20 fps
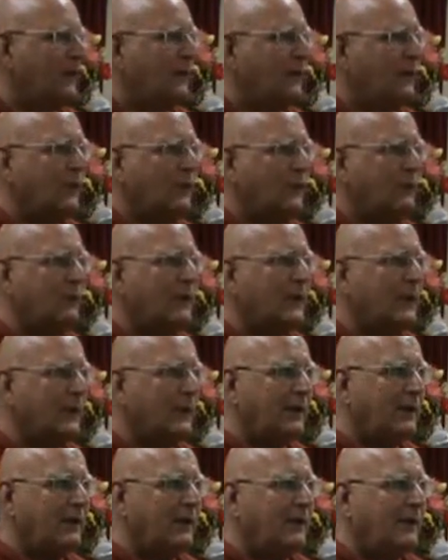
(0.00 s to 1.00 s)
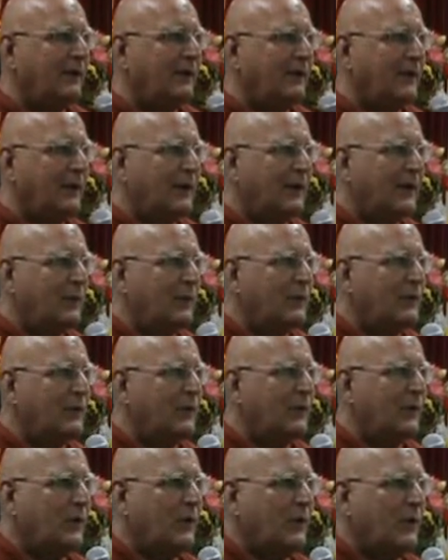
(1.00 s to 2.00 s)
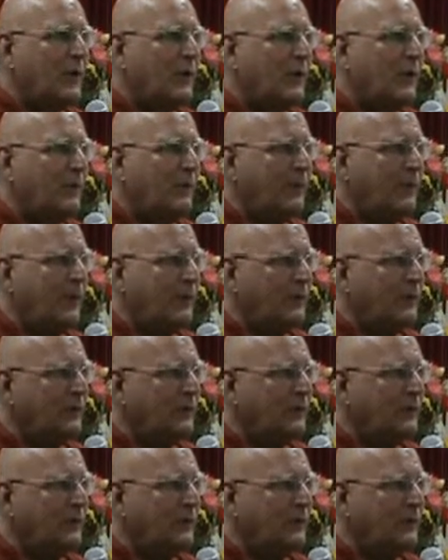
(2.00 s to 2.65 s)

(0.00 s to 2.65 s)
But it's not really that it was not around,